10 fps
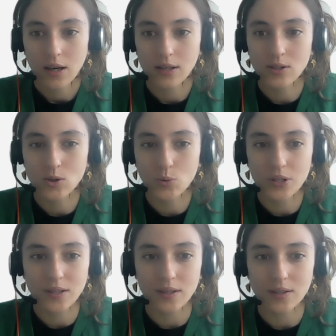And so we
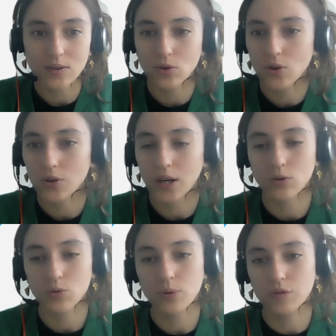started to
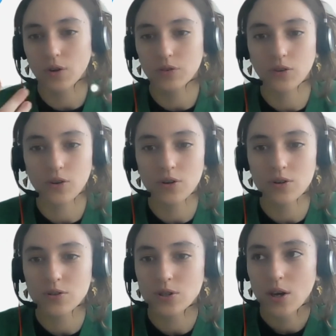connect with
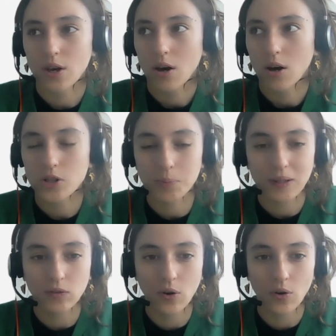doctors,
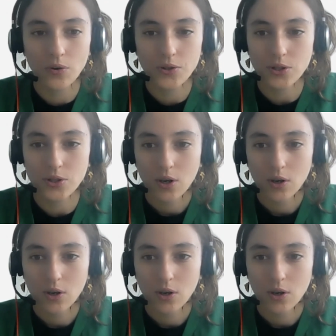hospitals,